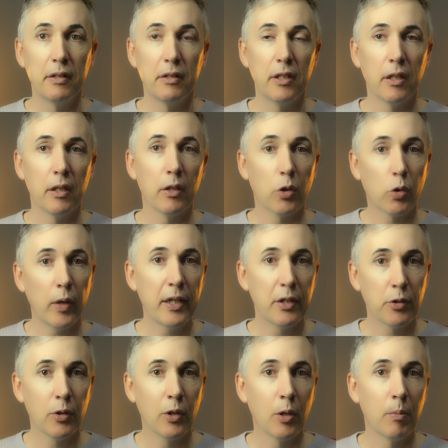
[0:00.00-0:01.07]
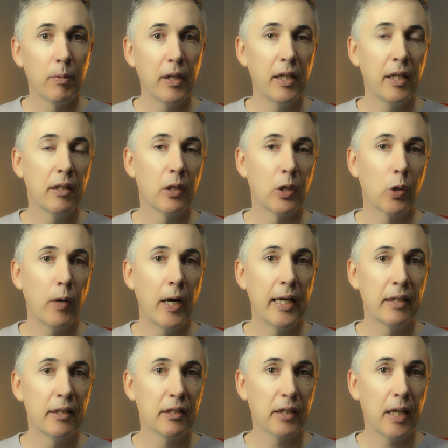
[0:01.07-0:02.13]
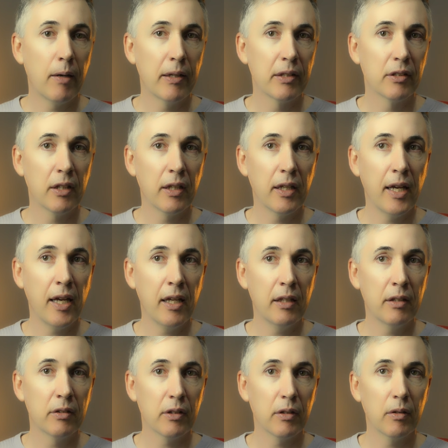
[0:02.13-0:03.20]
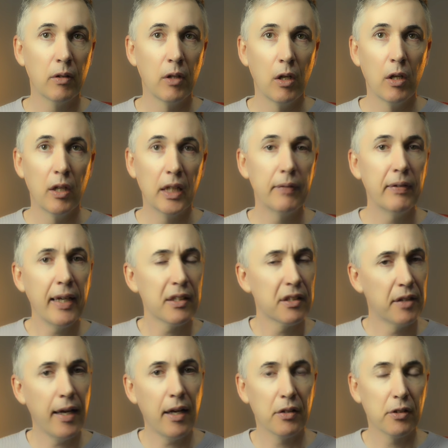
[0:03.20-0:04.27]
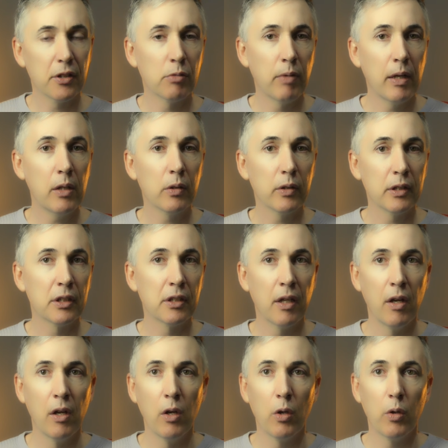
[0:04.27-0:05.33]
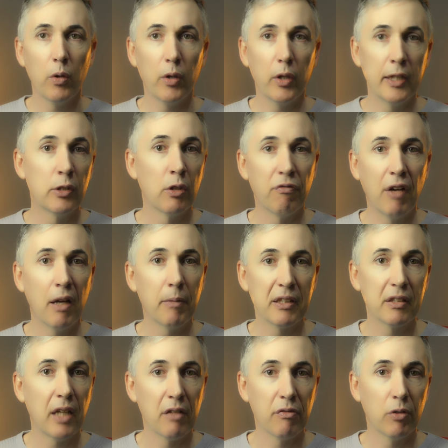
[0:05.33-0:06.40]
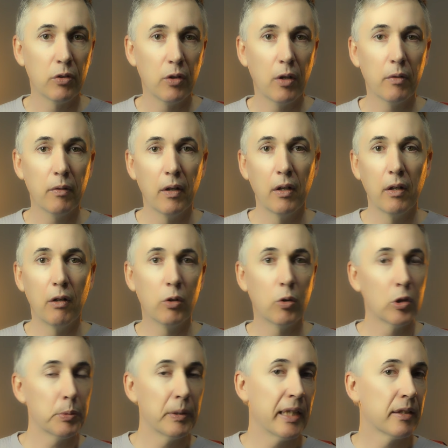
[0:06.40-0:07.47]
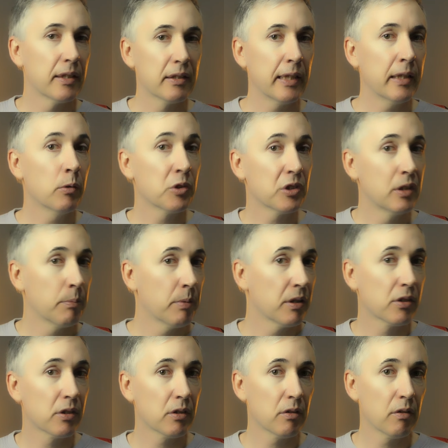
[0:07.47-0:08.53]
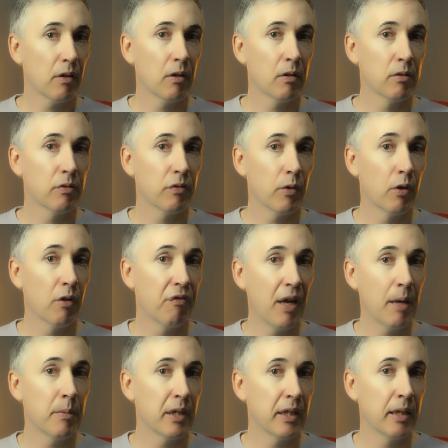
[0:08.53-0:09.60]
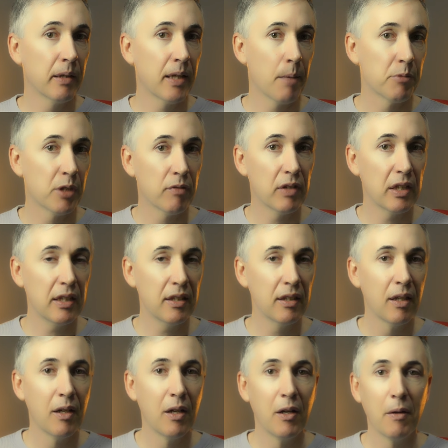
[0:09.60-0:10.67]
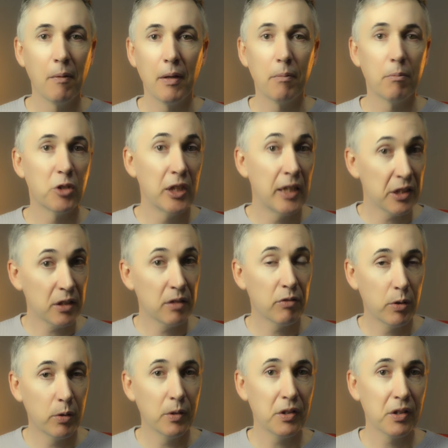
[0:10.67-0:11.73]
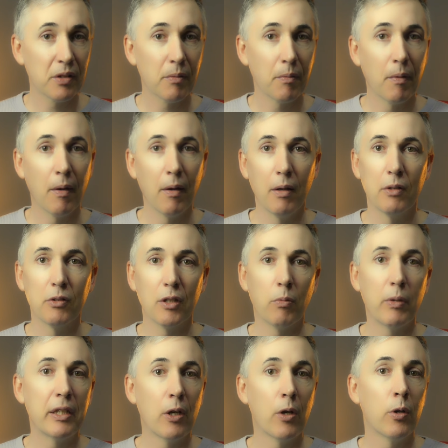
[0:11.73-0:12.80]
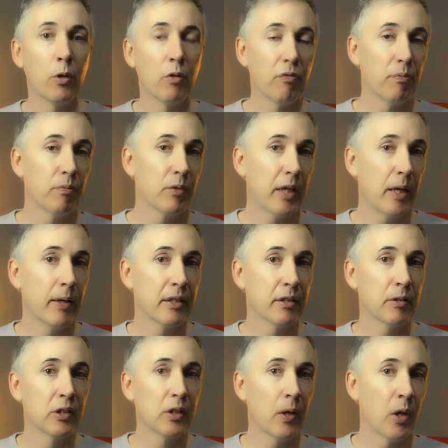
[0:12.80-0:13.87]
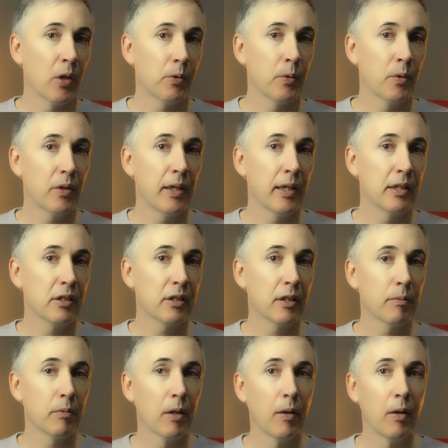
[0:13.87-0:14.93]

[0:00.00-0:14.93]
did a great job in creating this character and giving us doubts as well as, is her family safe or not? Of course, we get to see little snippets of her family in captivity. She doesn't, of course. So we know her character is going through things that